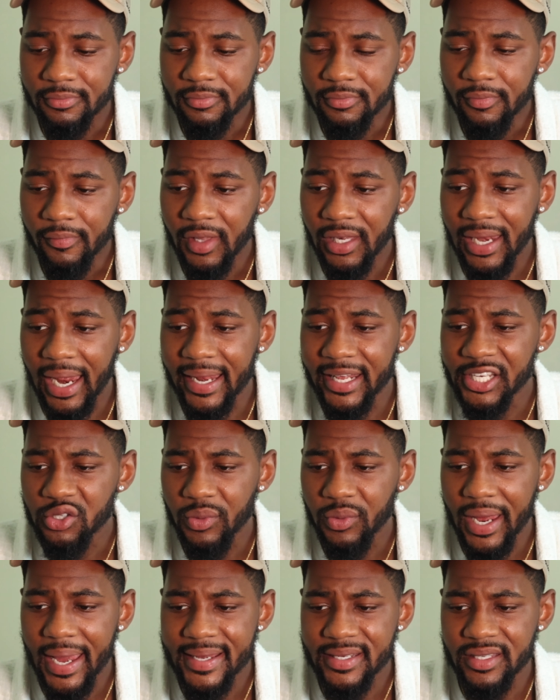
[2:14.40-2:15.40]
Now this
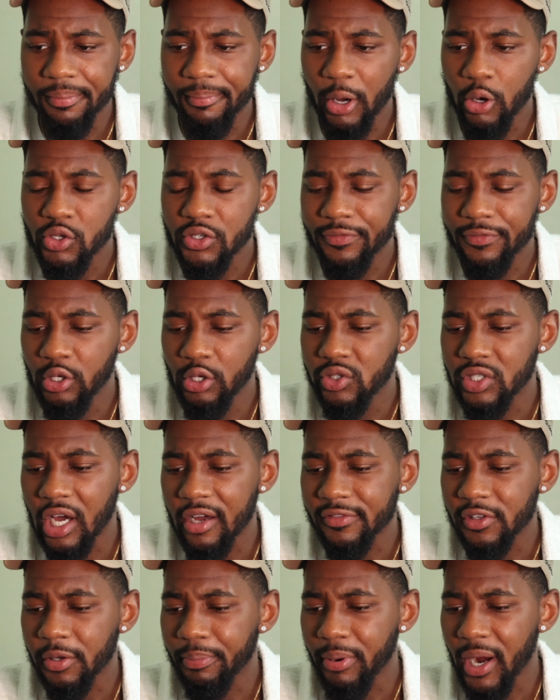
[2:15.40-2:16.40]
one has the most views off
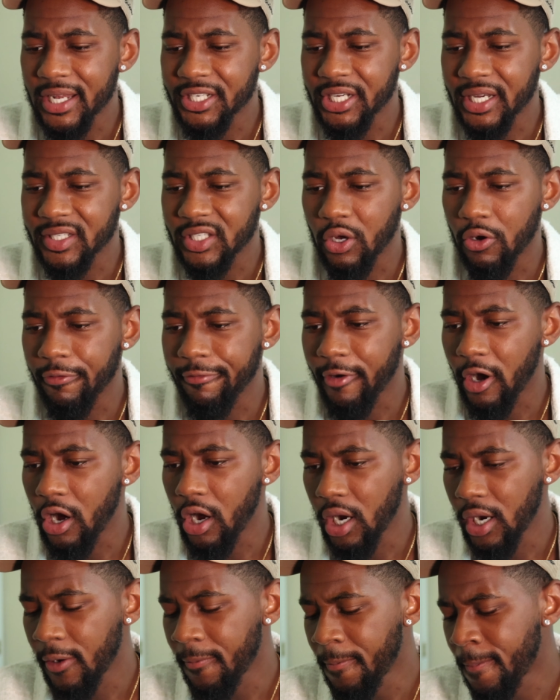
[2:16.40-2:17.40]
the project so
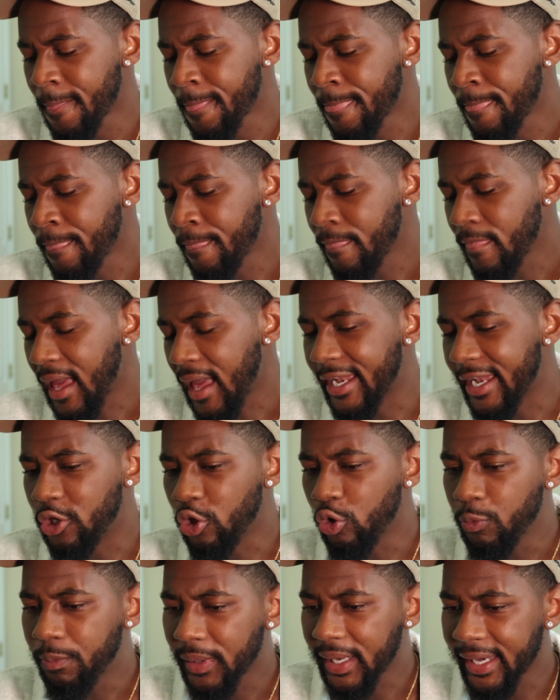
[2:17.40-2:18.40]
far. I
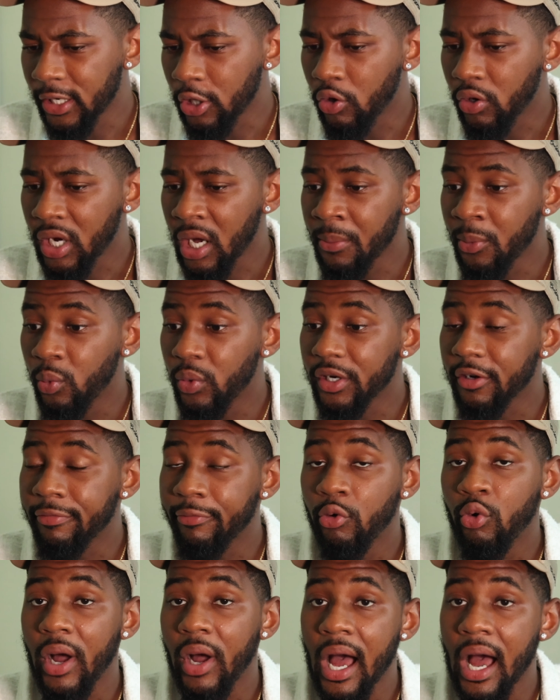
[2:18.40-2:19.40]
do plan on coming with a
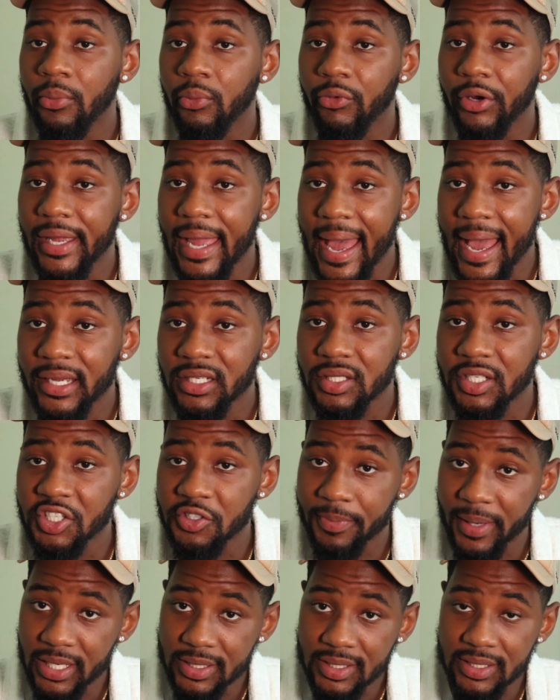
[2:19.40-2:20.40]
full album reaction,
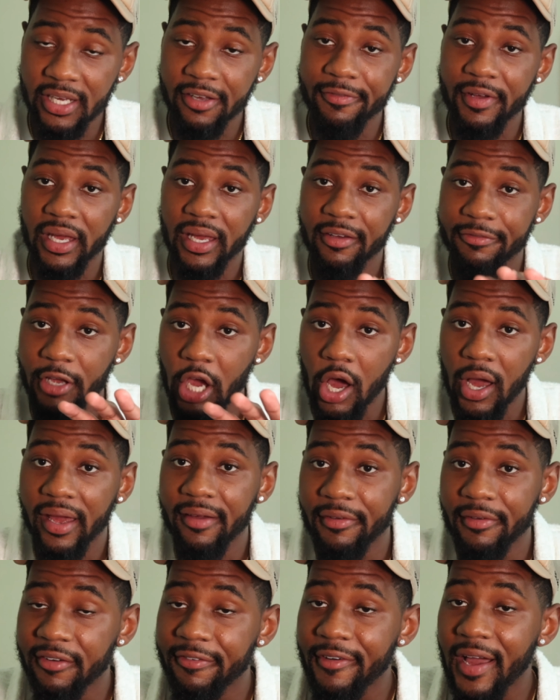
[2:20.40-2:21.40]
especially
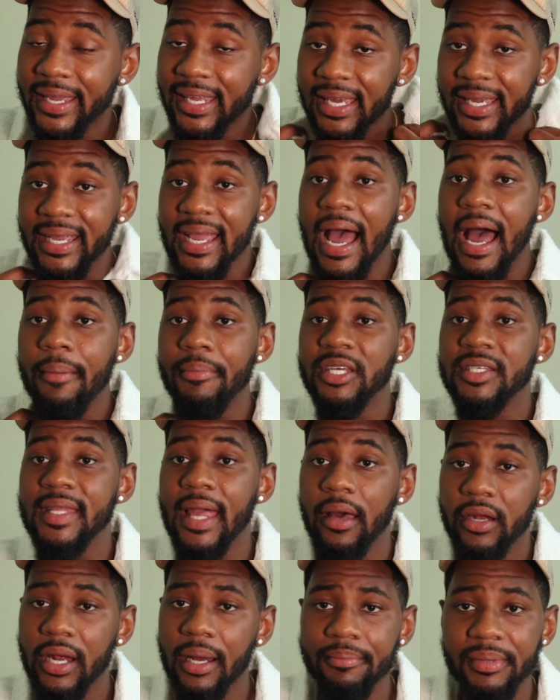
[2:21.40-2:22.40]
if I get comments
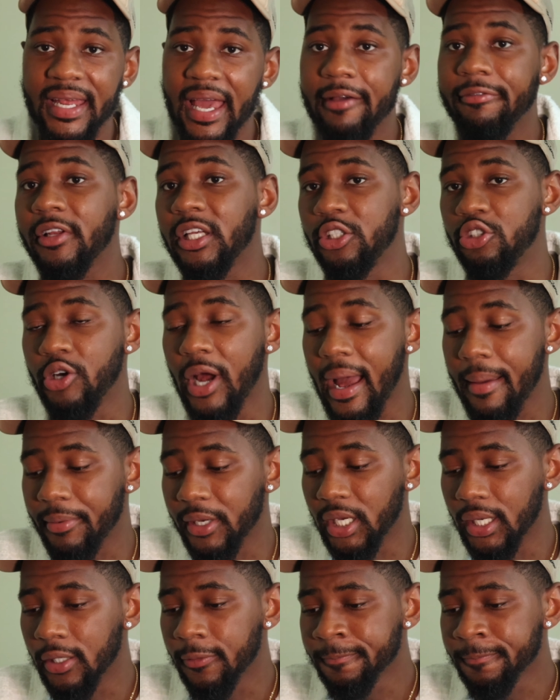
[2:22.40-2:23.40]
down there. I'm definitely dropping
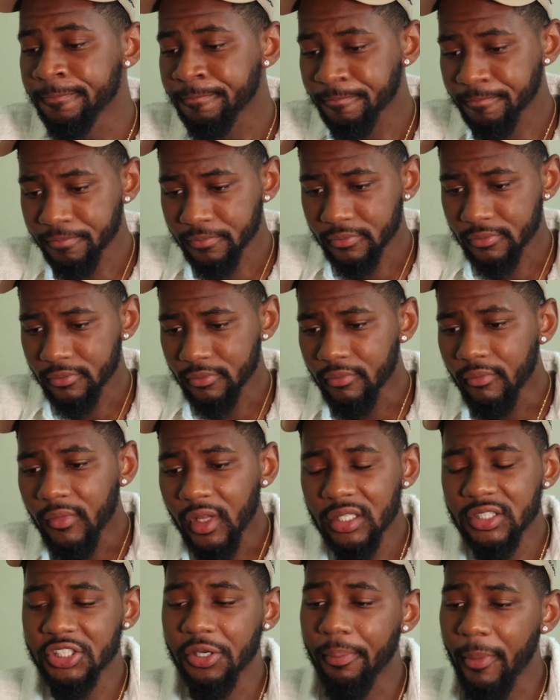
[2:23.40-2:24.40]
it
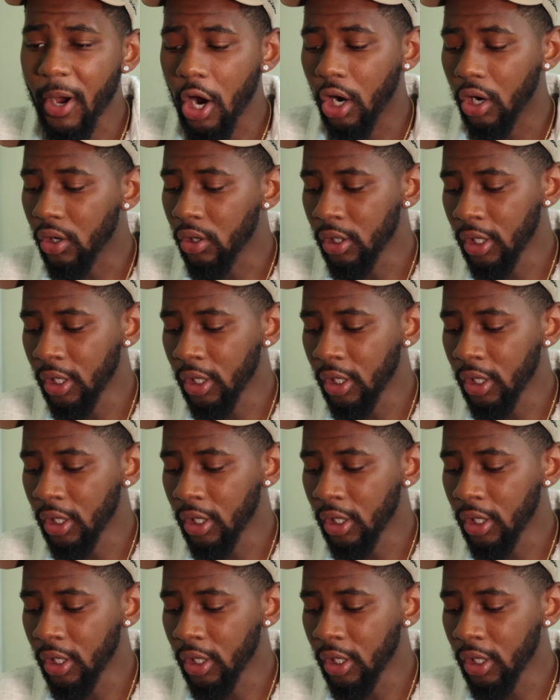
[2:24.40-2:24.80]
tomorrow.